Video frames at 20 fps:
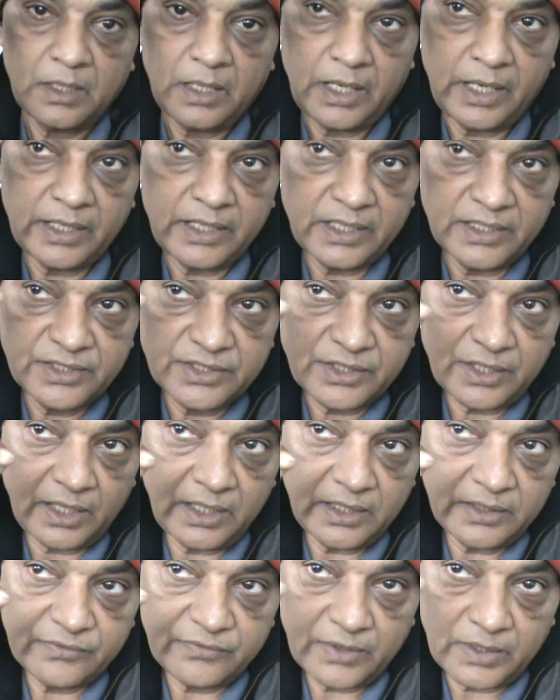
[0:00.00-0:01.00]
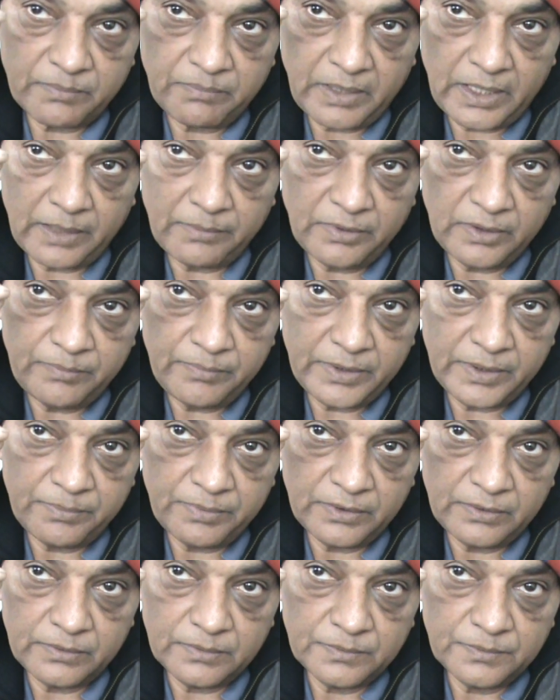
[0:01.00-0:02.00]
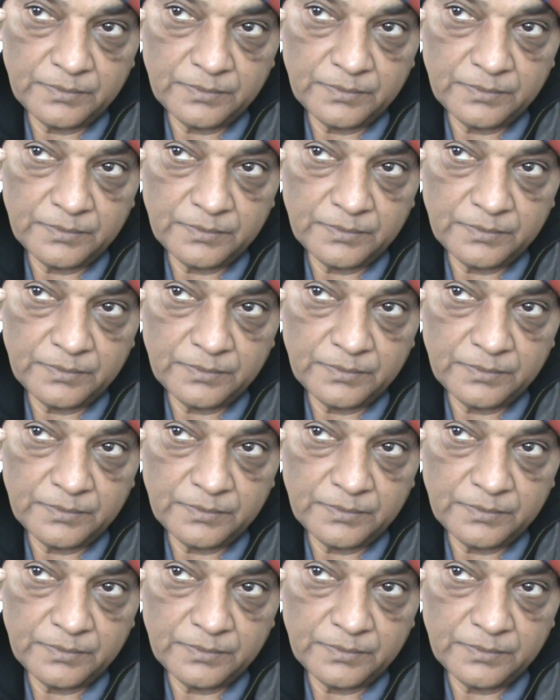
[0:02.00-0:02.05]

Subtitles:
I can challenge for Bible people.